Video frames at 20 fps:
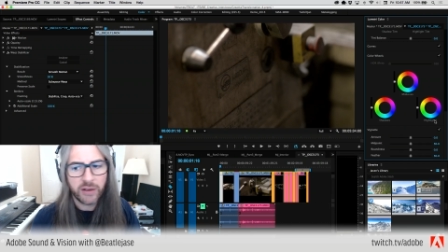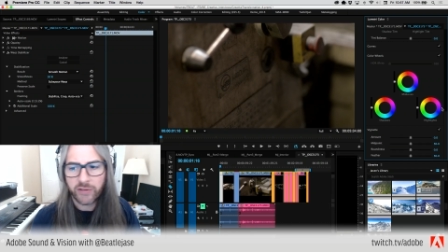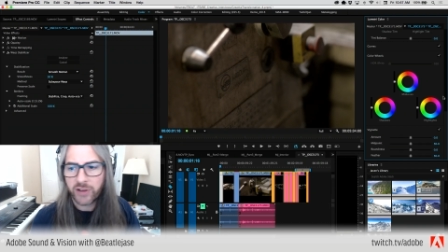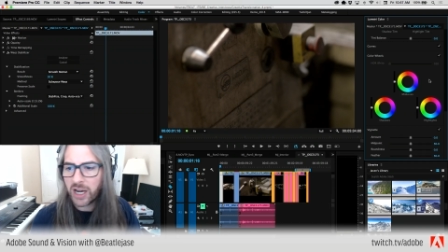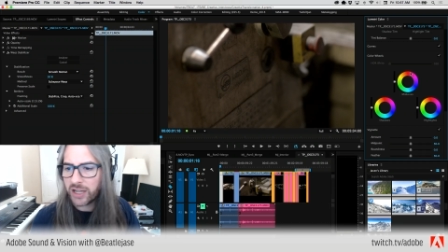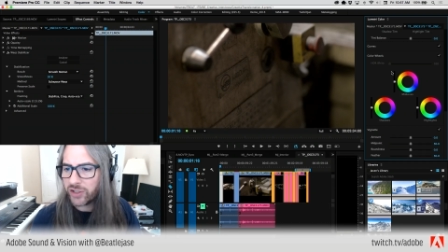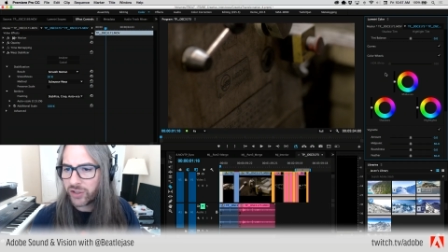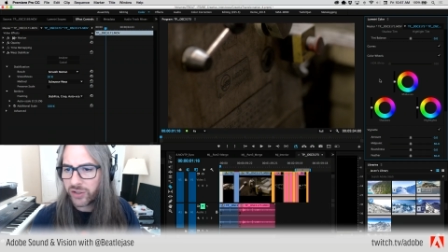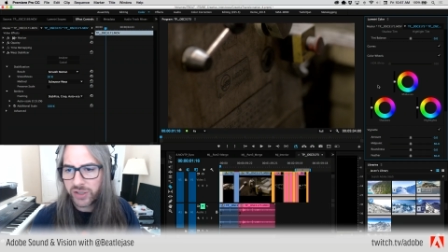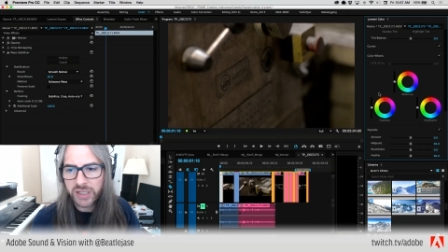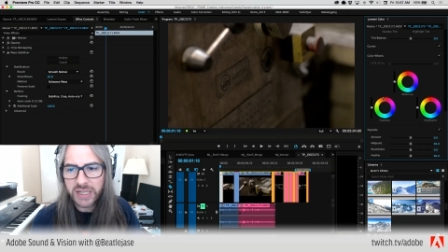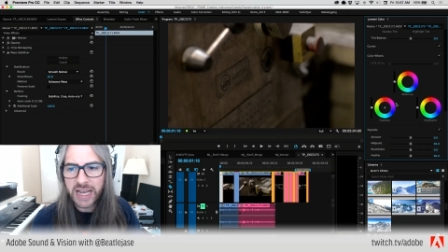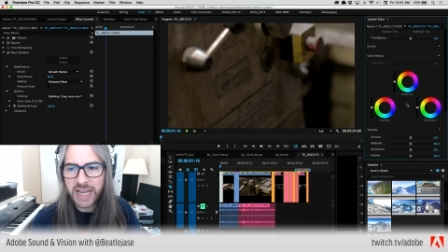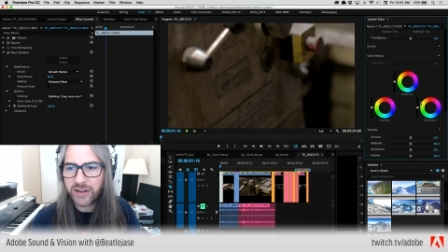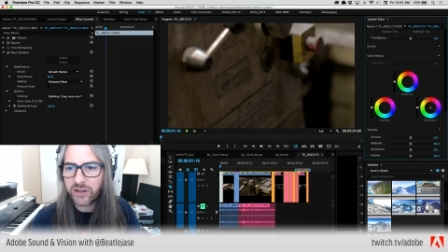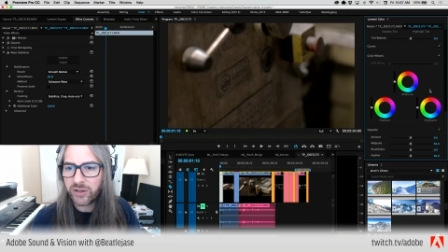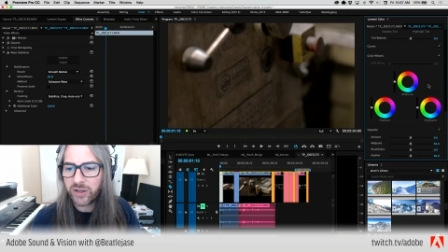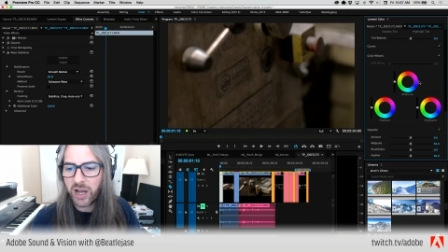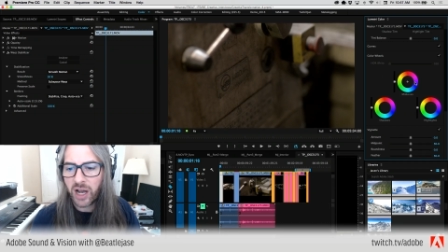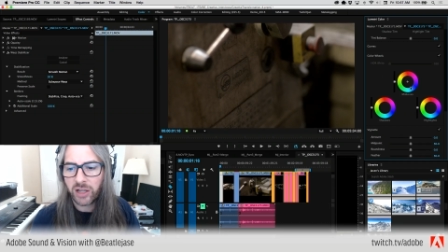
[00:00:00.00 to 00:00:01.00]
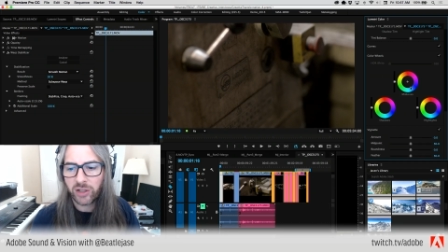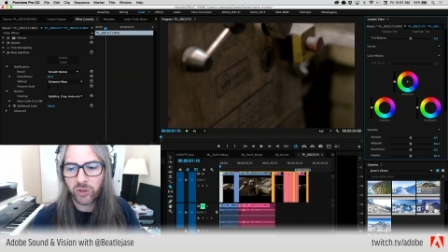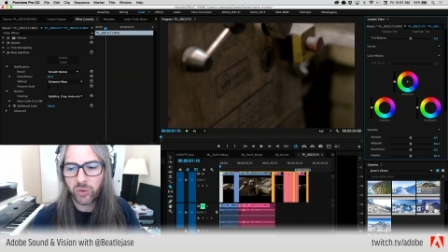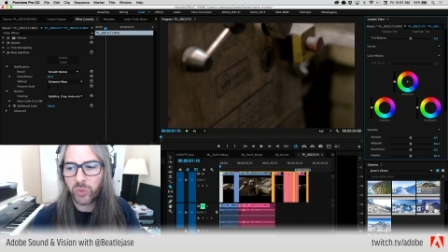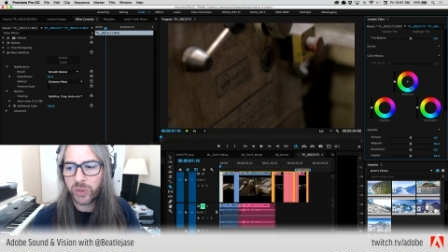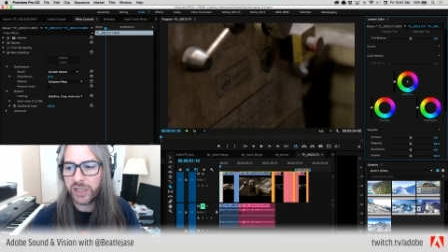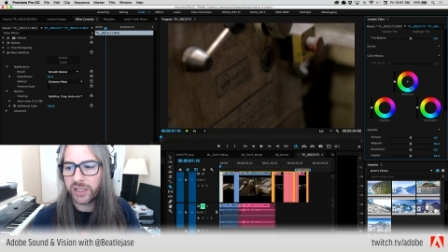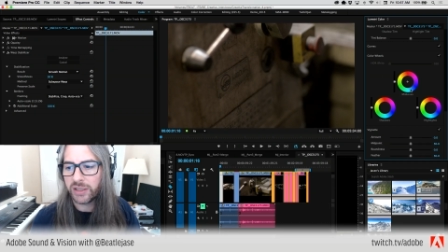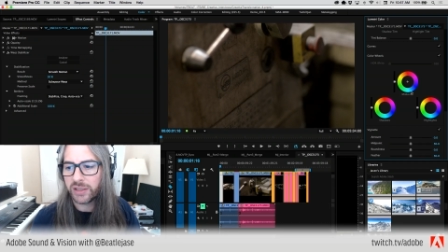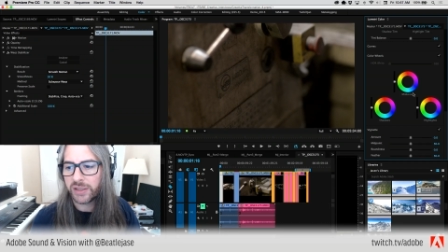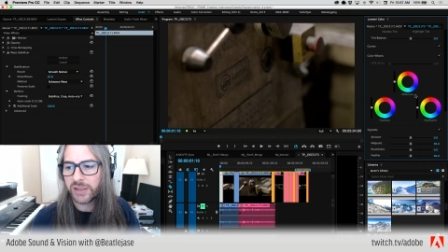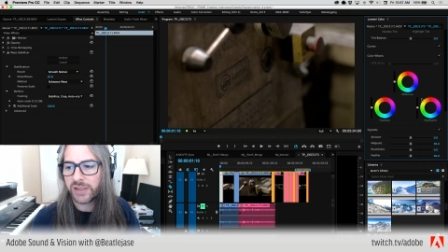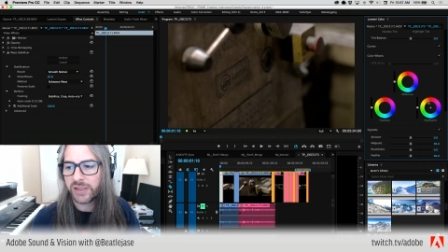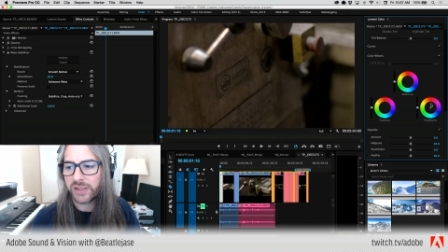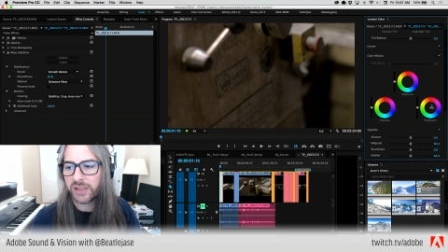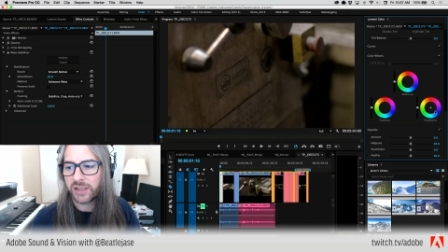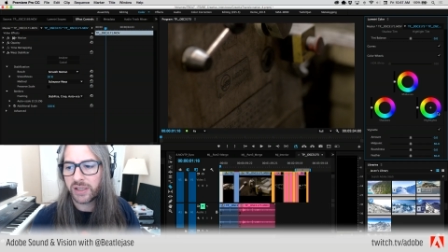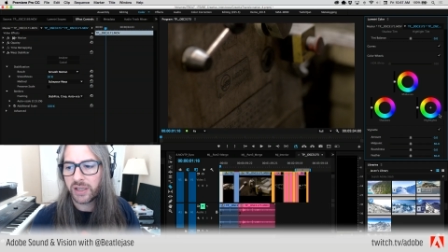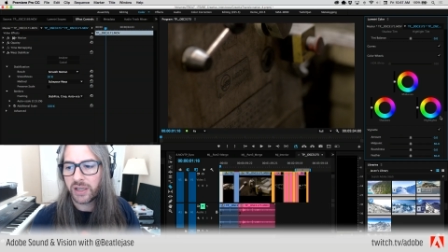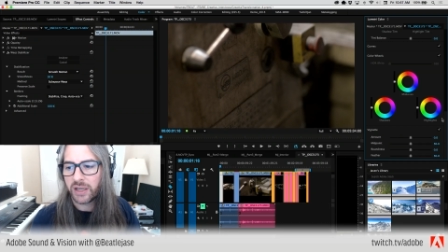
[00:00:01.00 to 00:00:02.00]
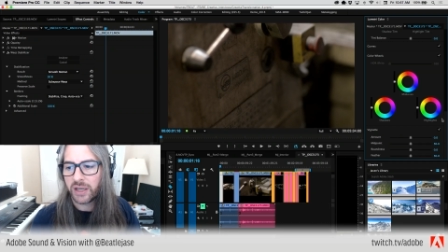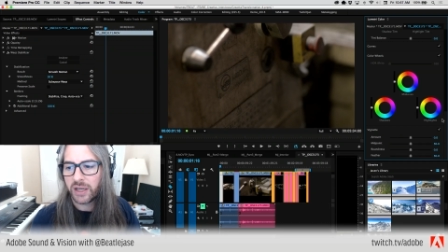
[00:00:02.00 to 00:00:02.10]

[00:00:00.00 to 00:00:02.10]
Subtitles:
Got your standard color wheels,